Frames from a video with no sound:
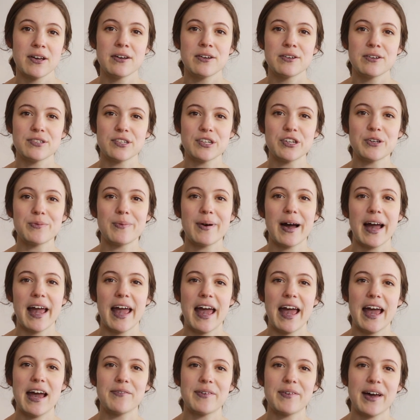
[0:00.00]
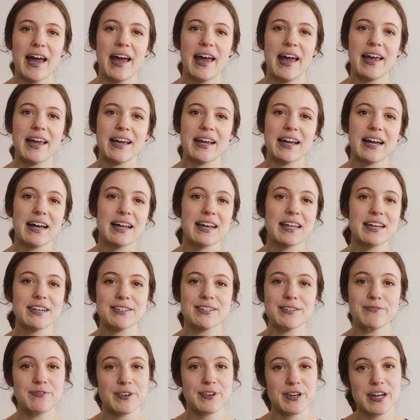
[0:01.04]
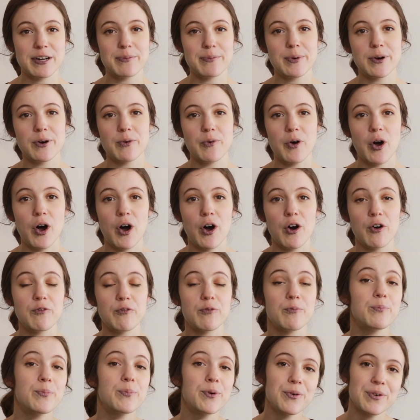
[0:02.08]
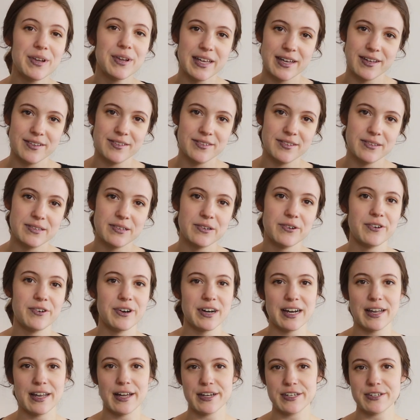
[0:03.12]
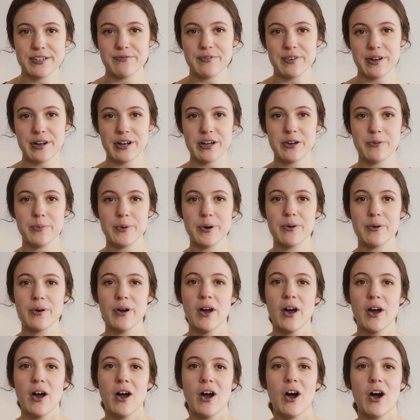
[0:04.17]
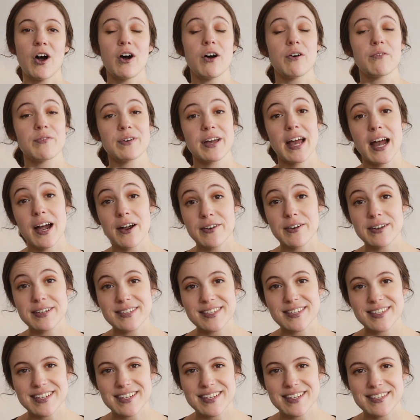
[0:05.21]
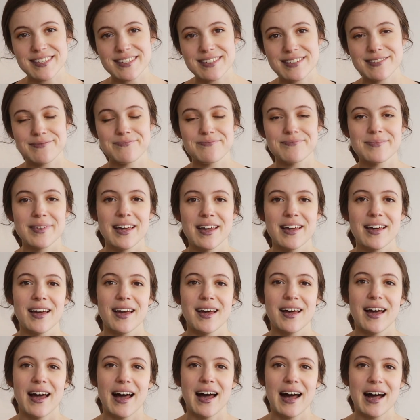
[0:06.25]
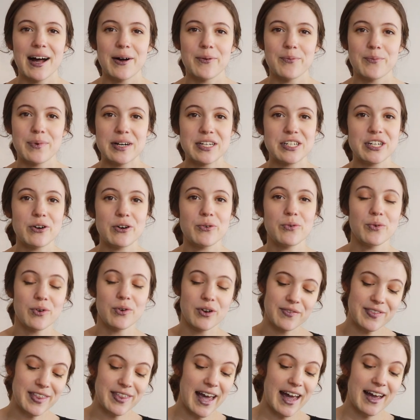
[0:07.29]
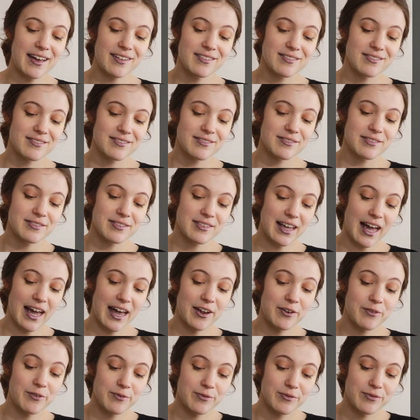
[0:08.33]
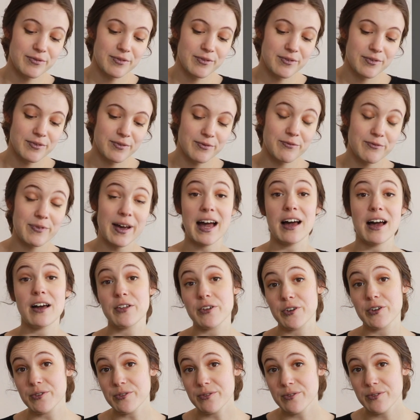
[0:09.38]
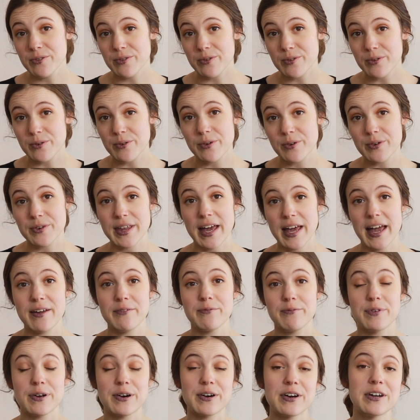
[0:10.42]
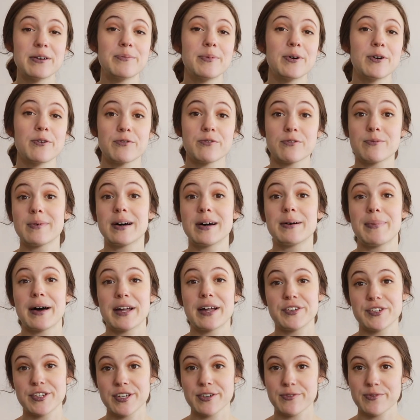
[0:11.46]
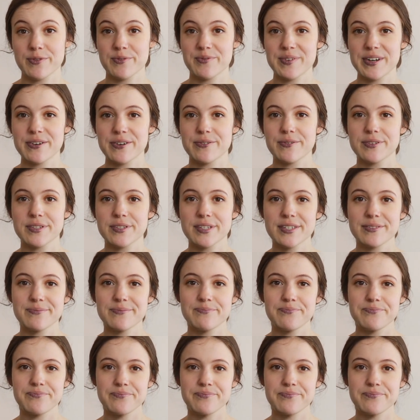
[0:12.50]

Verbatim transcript: So you might have a collection variable of booleans or a collection variable of currencies, um, which are all of that kind of value or that variable from a bunch of different records.